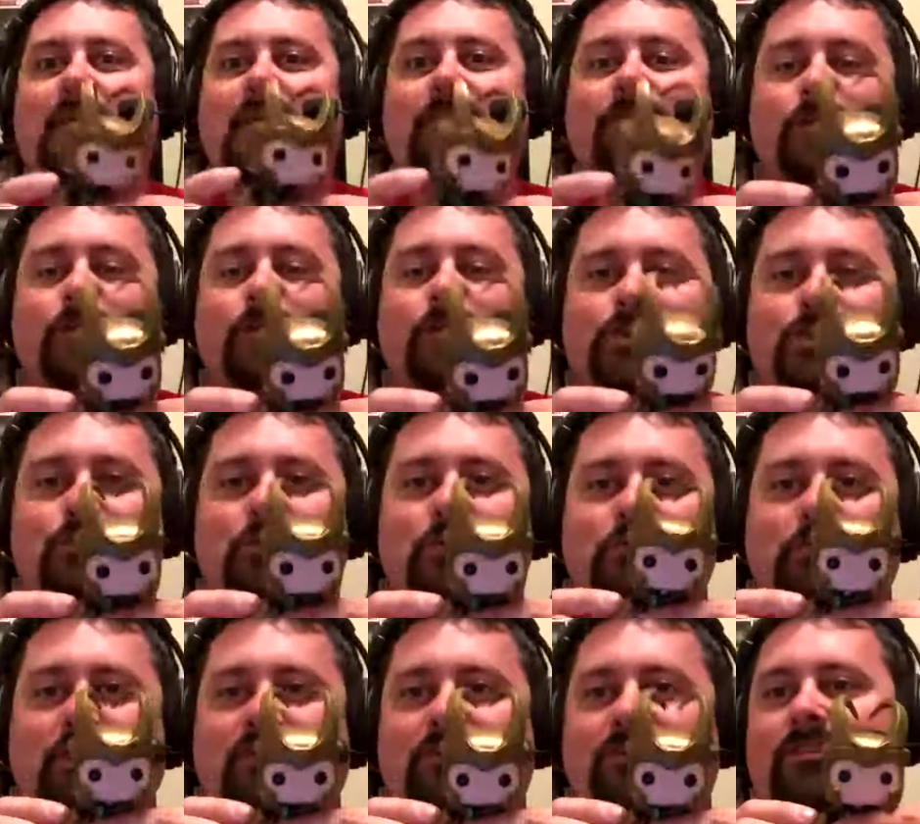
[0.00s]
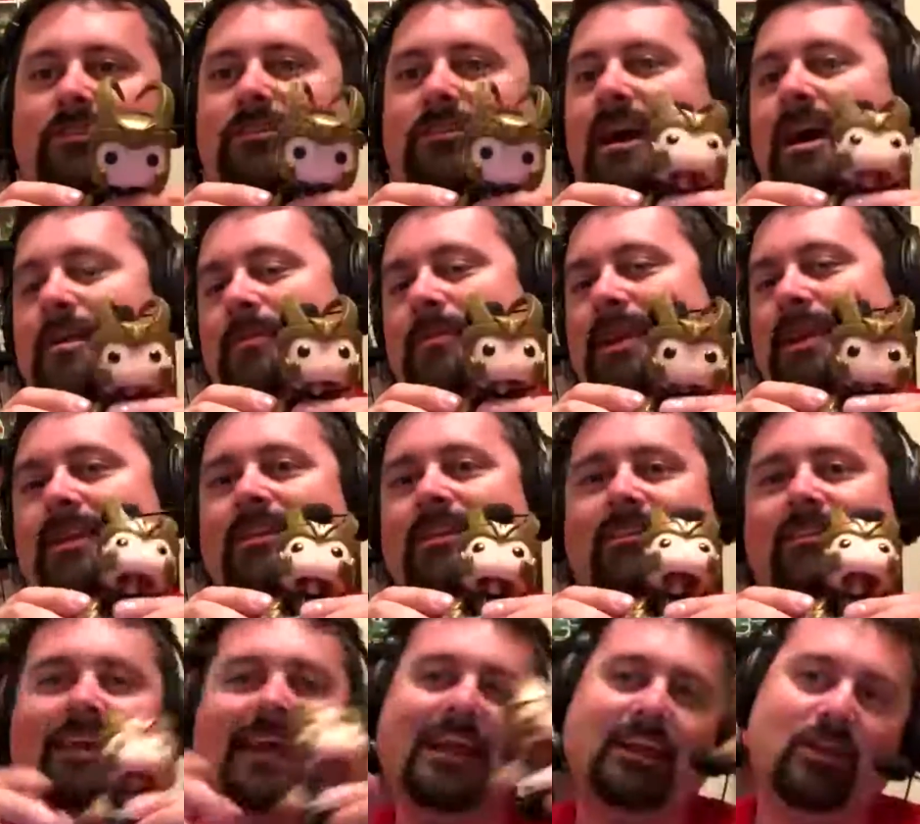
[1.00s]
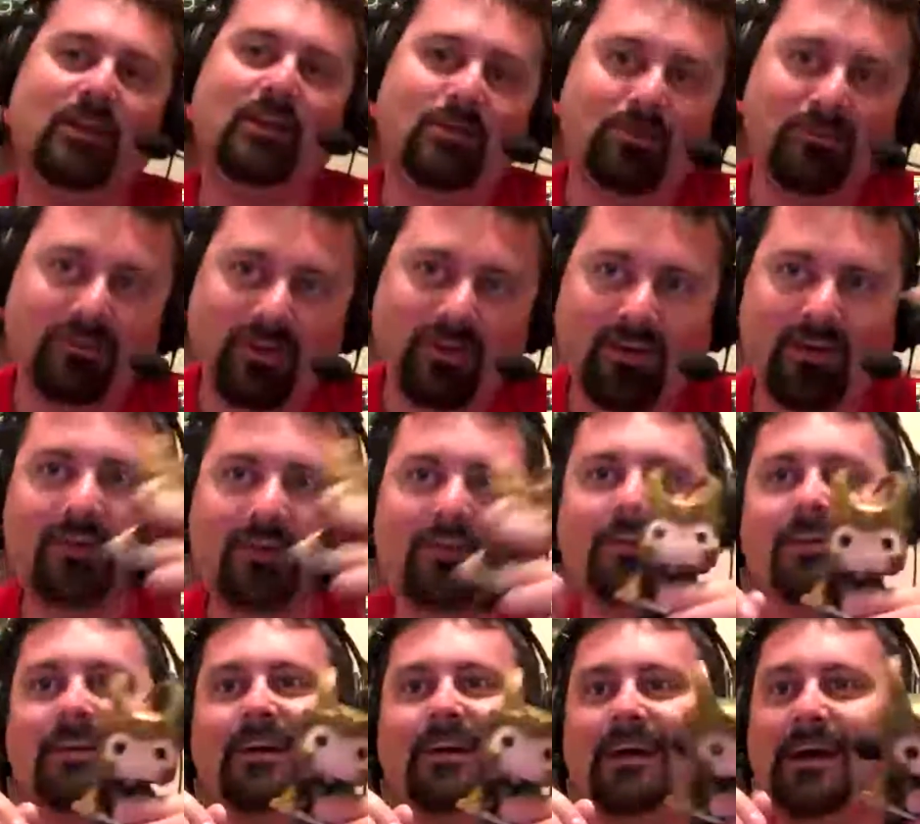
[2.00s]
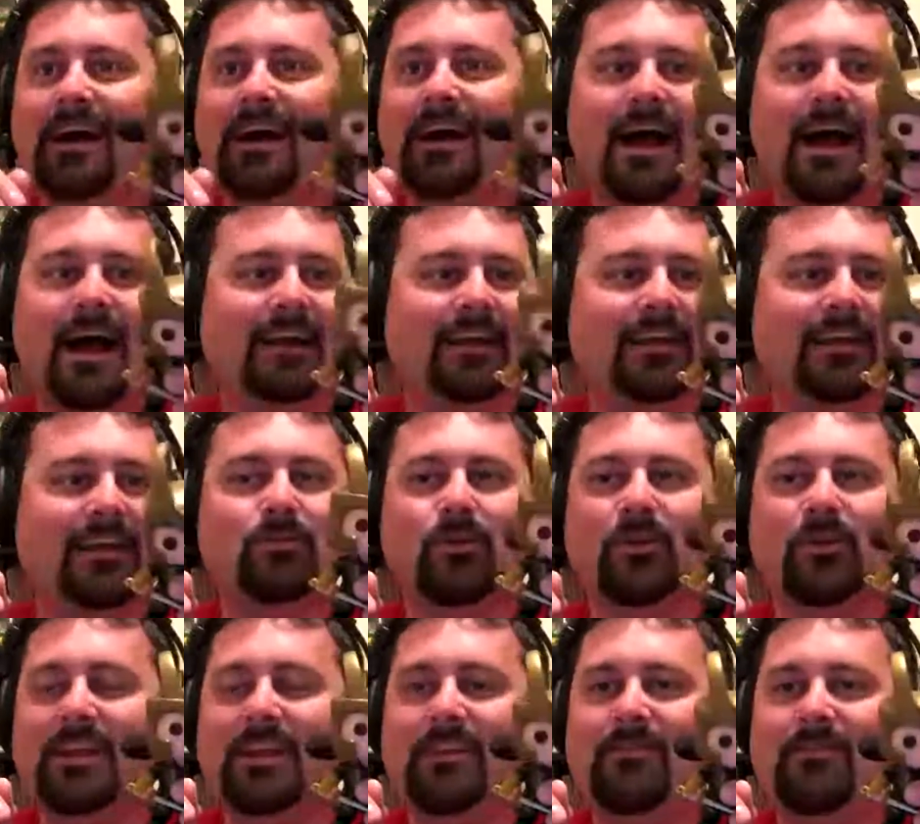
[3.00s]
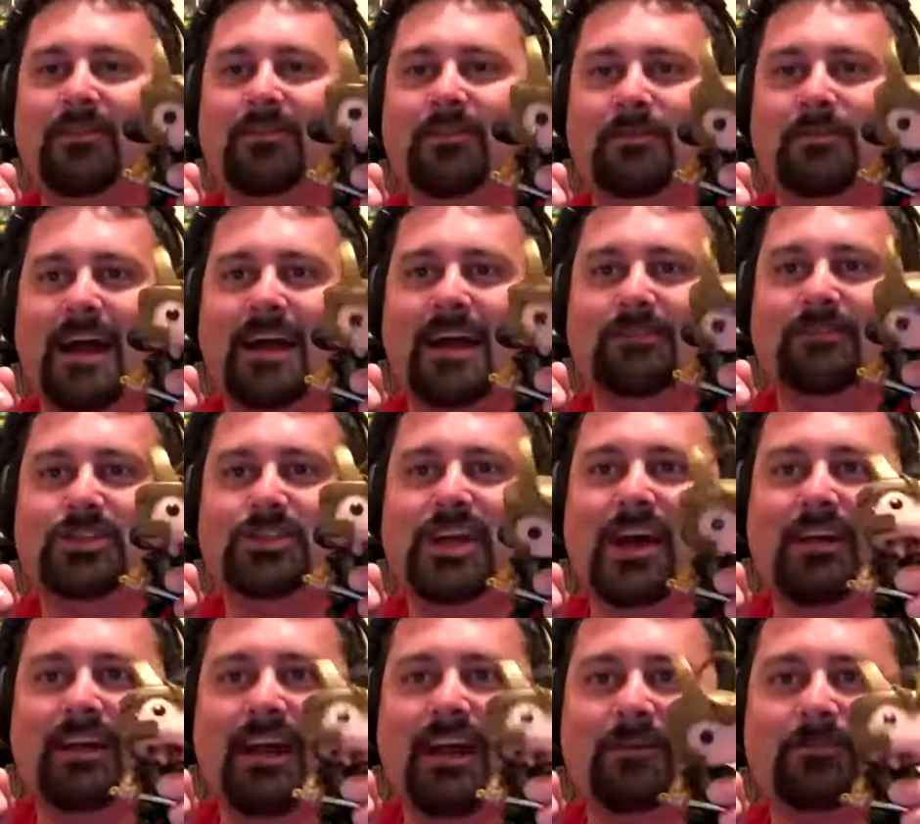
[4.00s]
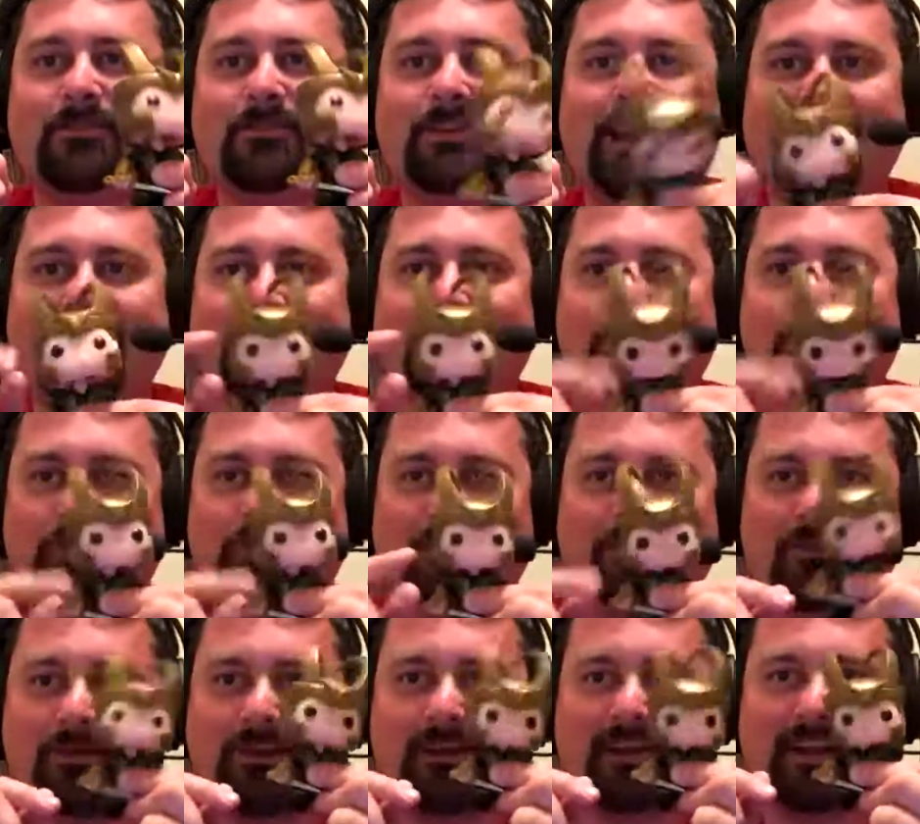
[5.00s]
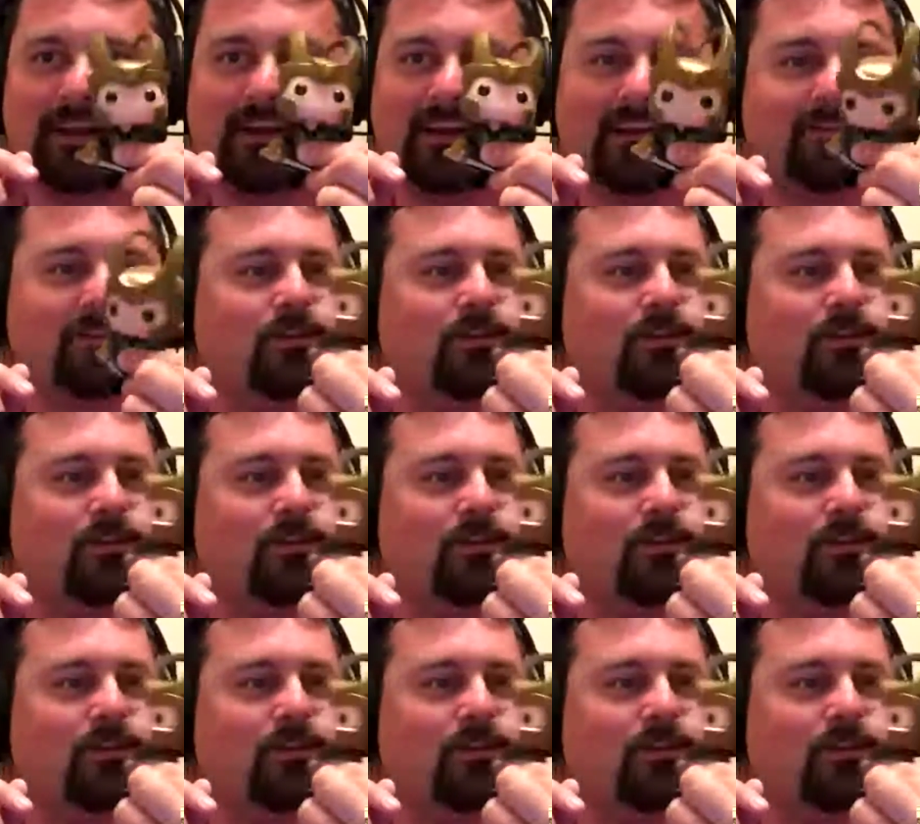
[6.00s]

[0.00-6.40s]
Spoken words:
virtue of Mr. Tommy. Thank you, sir. I at least wanted to give you some kind of a shout out for that. That's what this is going to lead into.